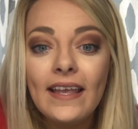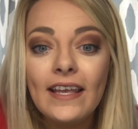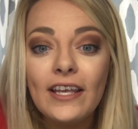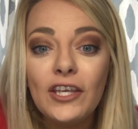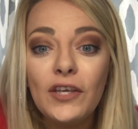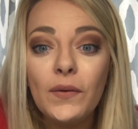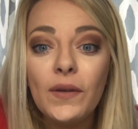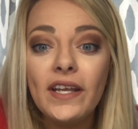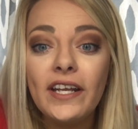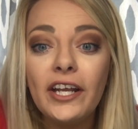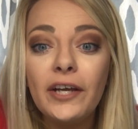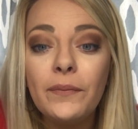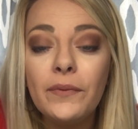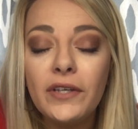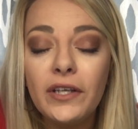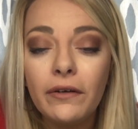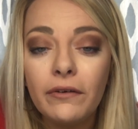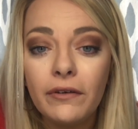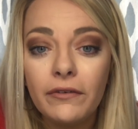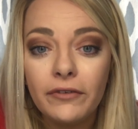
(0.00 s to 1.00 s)
You can open
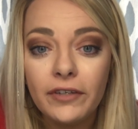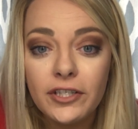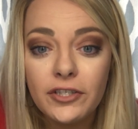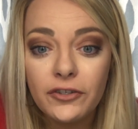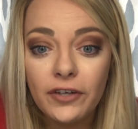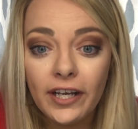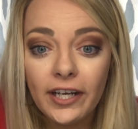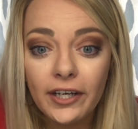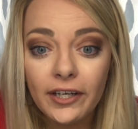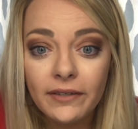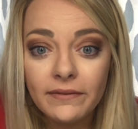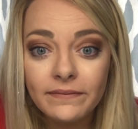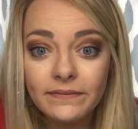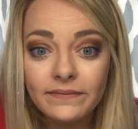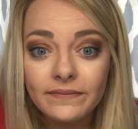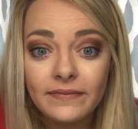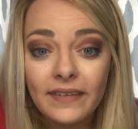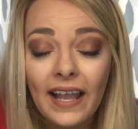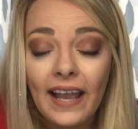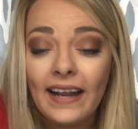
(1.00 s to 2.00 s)
your refrigerator,
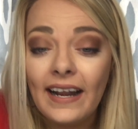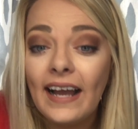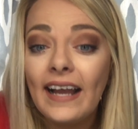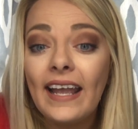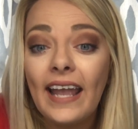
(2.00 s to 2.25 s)
and I